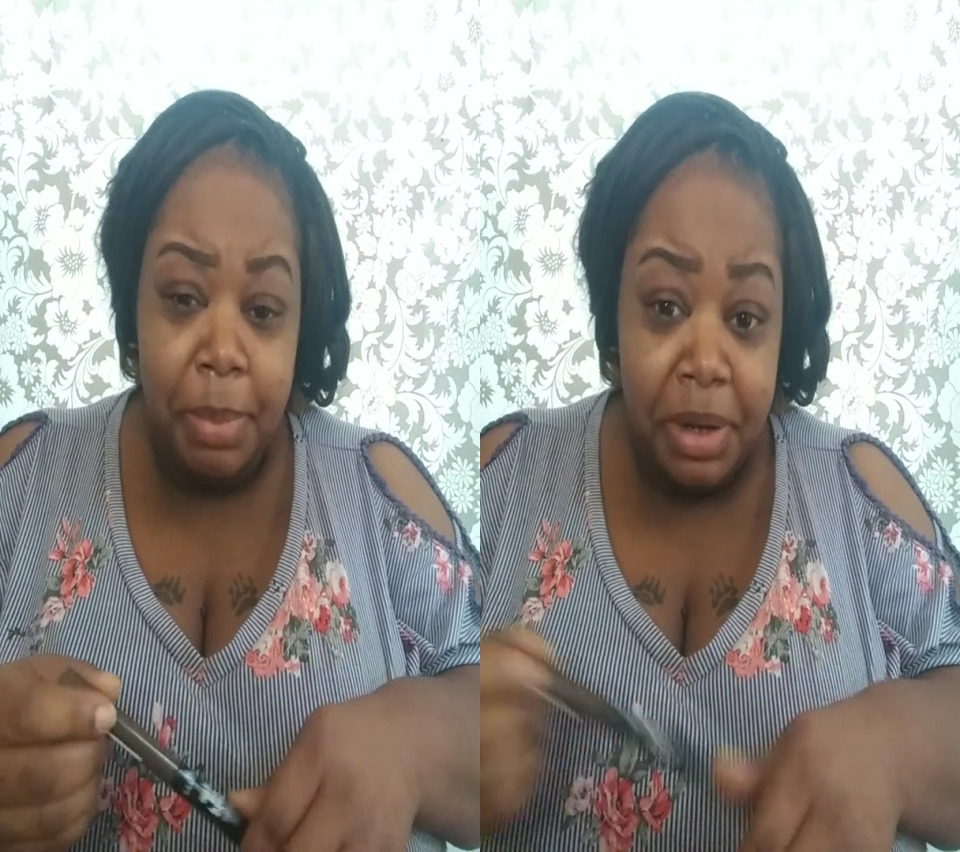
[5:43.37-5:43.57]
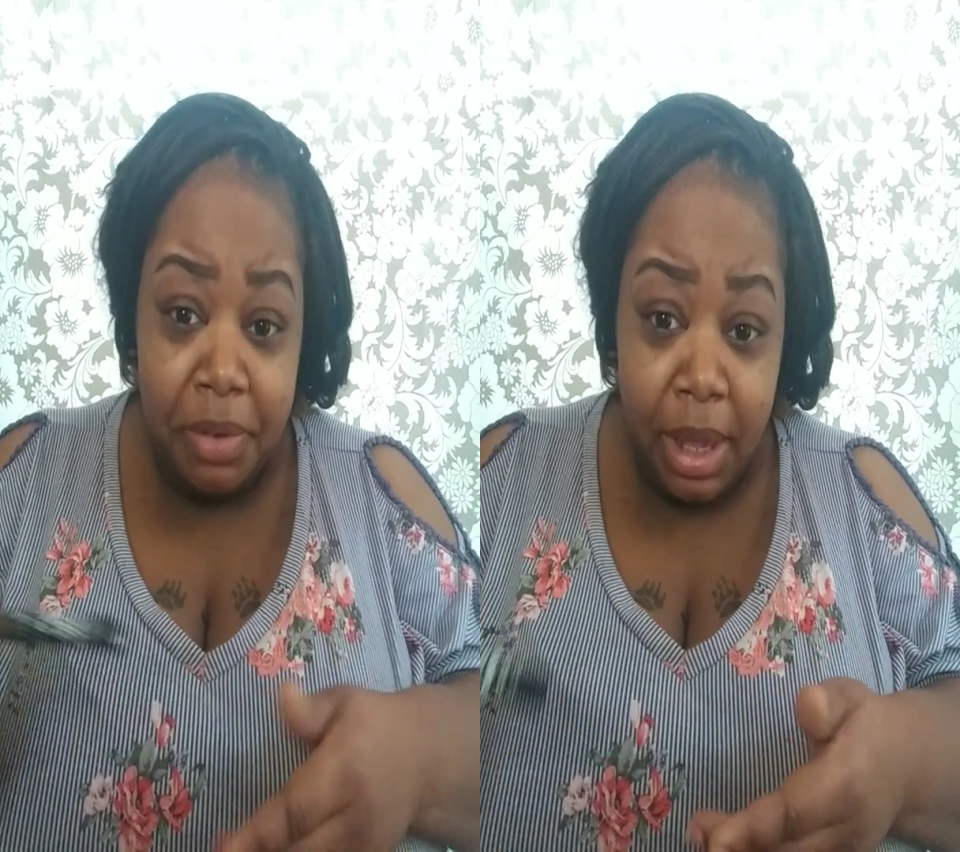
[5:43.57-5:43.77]

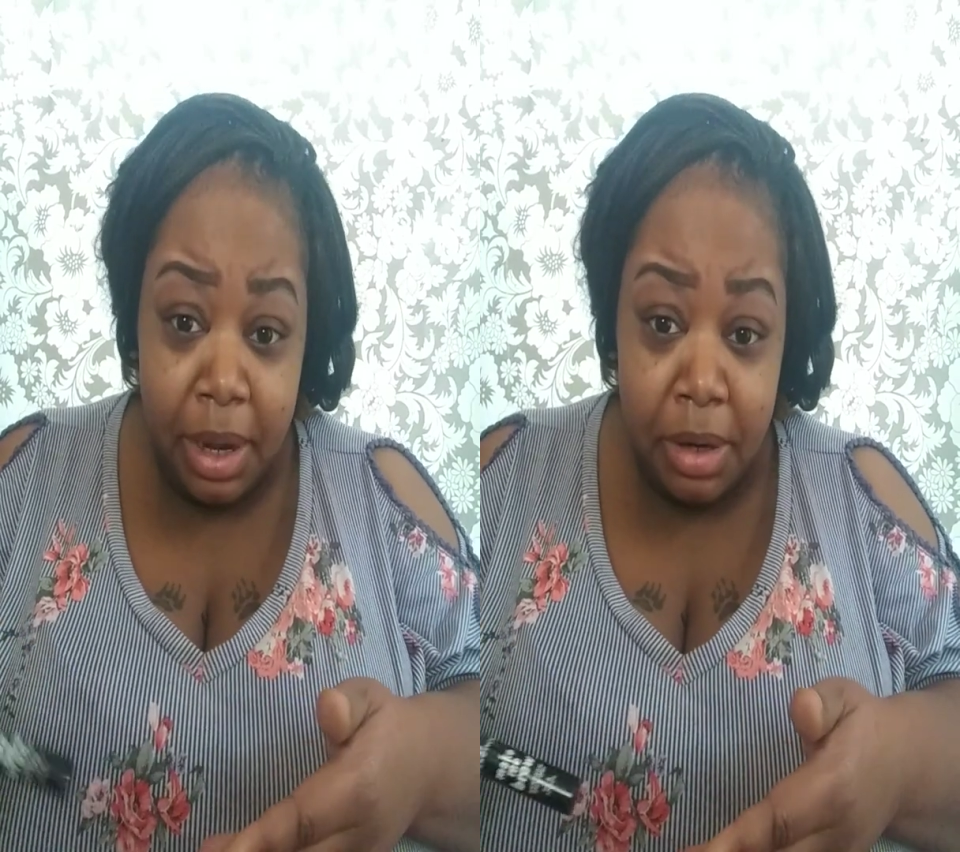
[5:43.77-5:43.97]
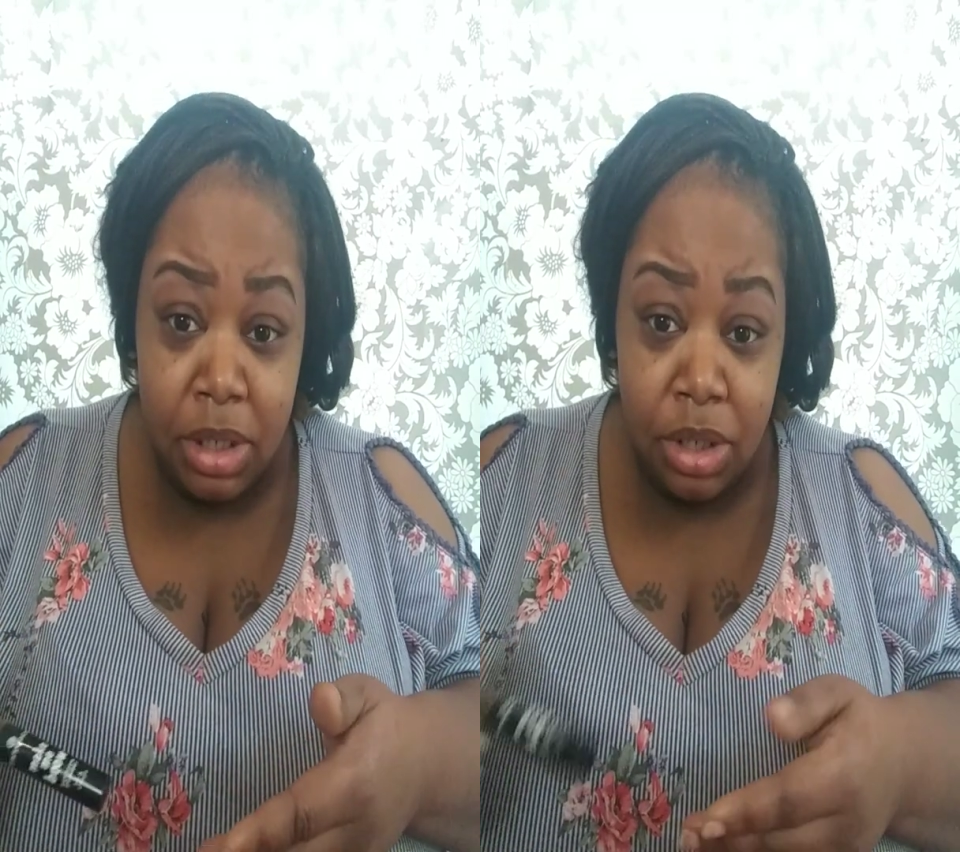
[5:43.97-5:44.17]
been the
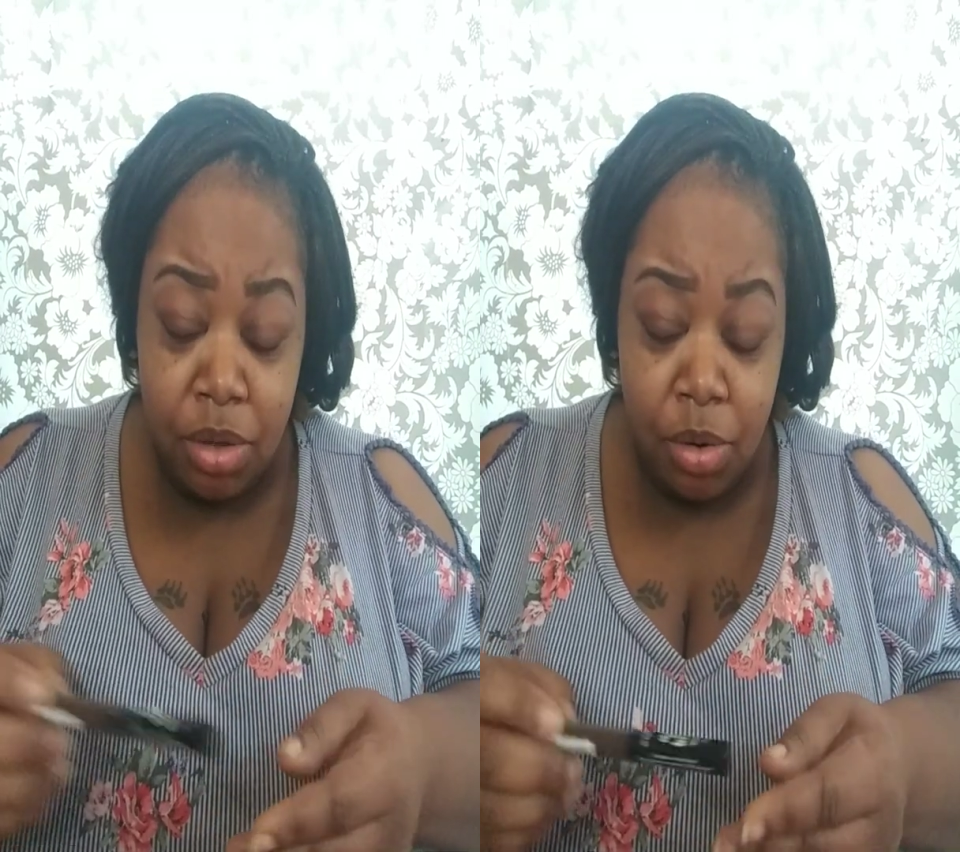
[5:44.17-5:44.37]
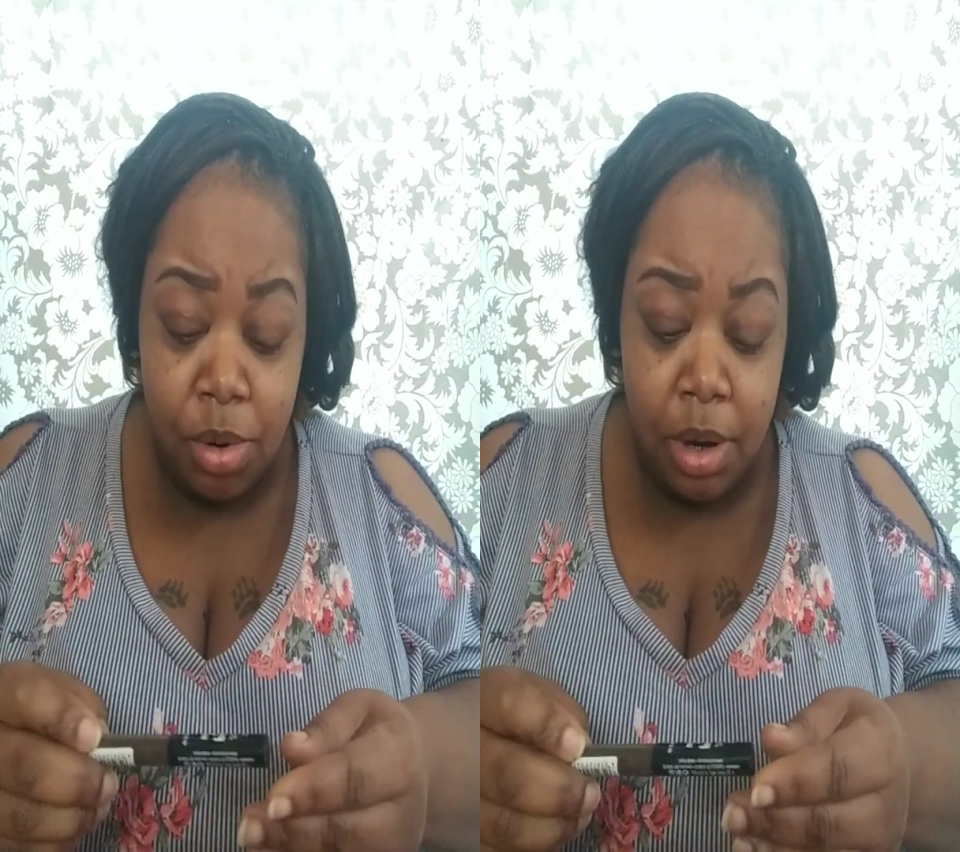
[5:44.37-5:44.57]
hair
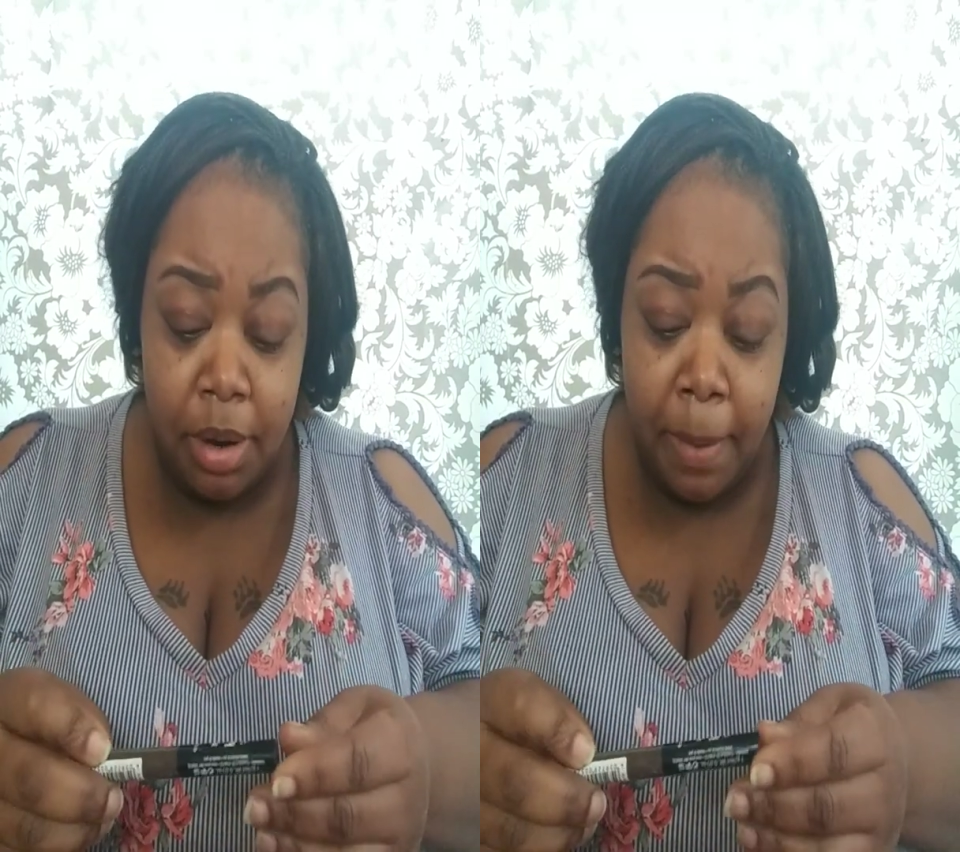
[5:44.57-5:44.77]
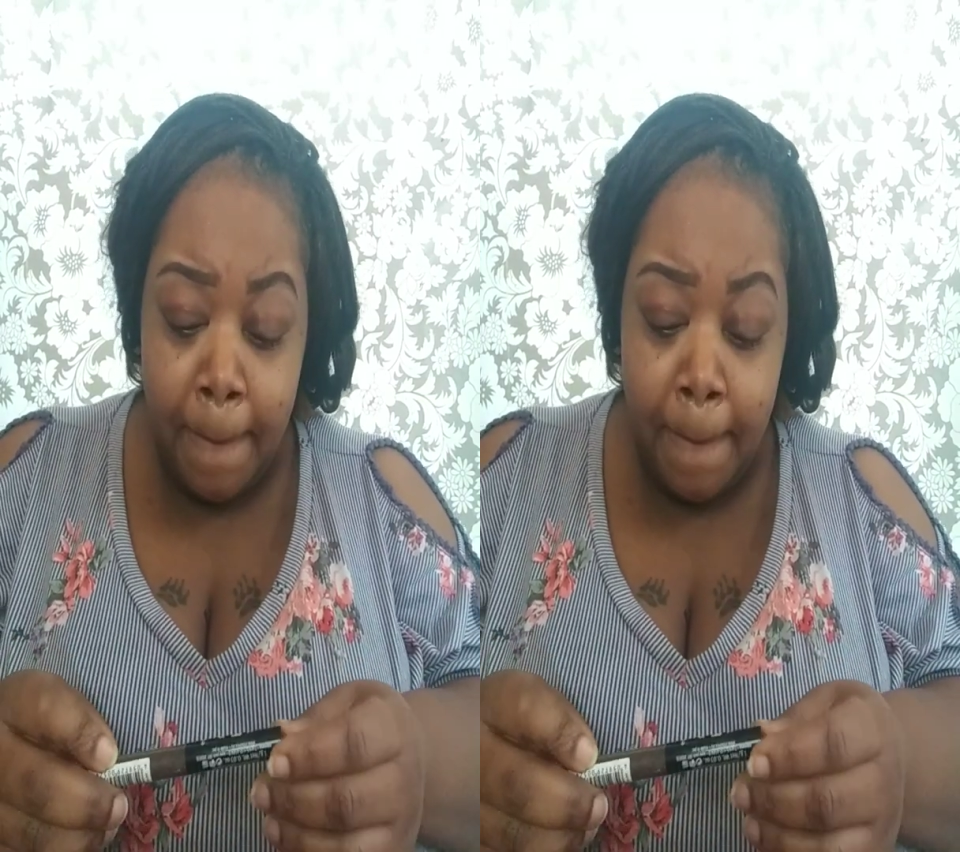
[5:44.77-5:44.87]
store,